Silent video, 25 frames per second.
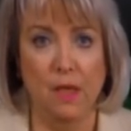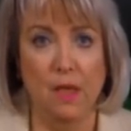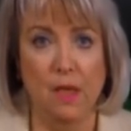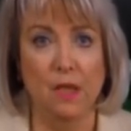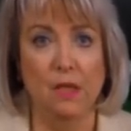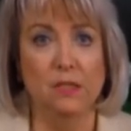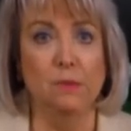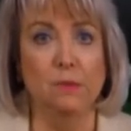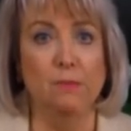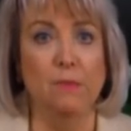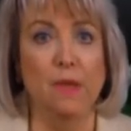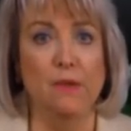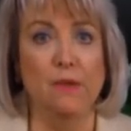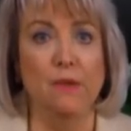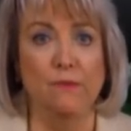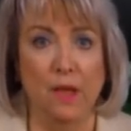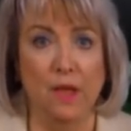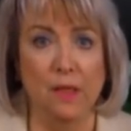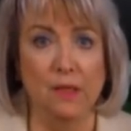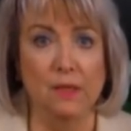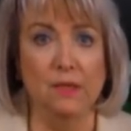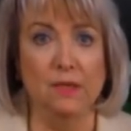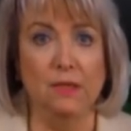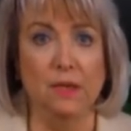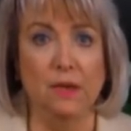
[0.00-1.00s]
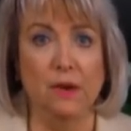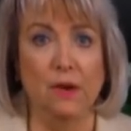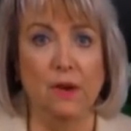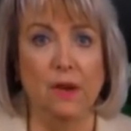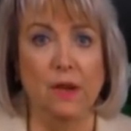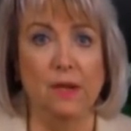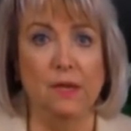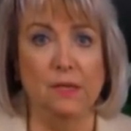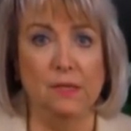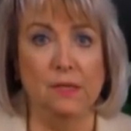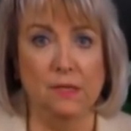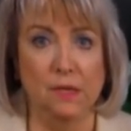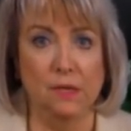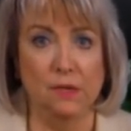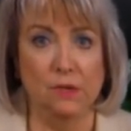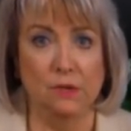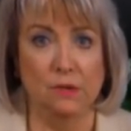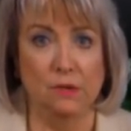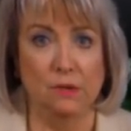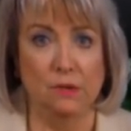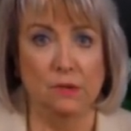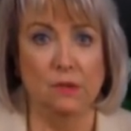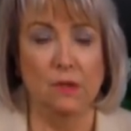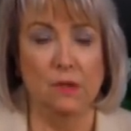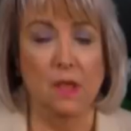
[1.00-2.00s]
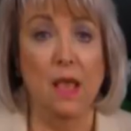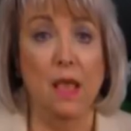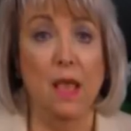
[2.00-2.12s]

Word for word: to make voluntary decisions